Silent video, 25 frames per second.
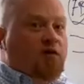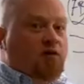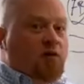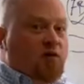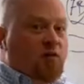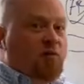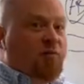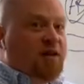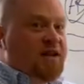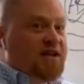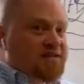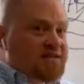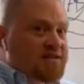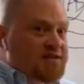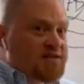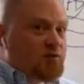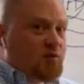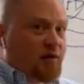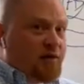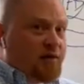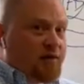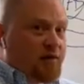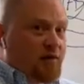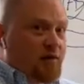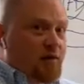to do business
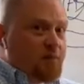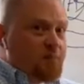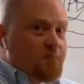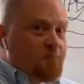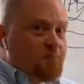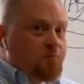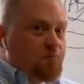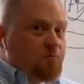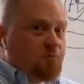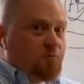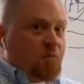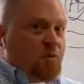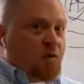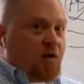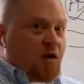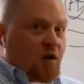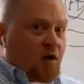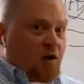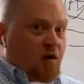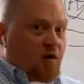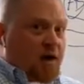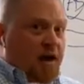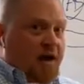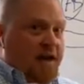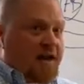with you.
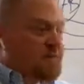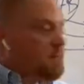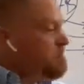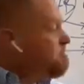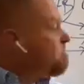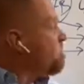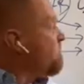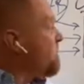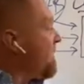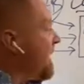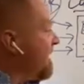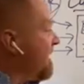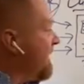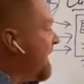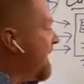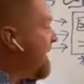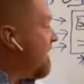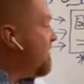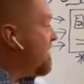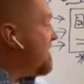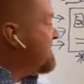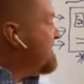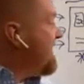All right? And like I've been